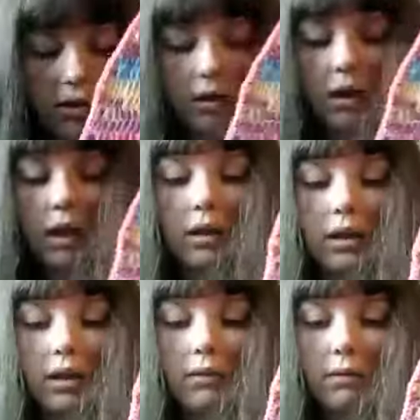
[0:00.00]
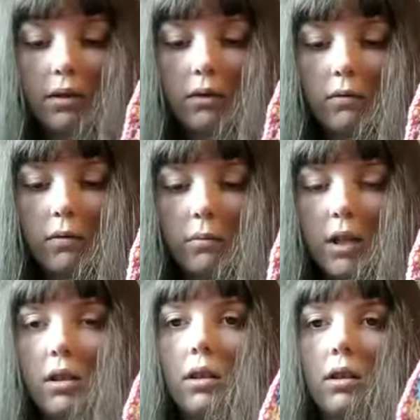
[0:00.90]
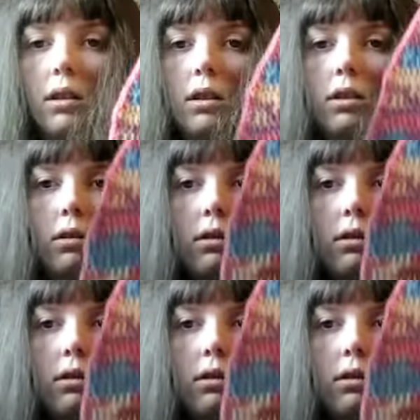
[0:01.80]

slightly different from each other, as you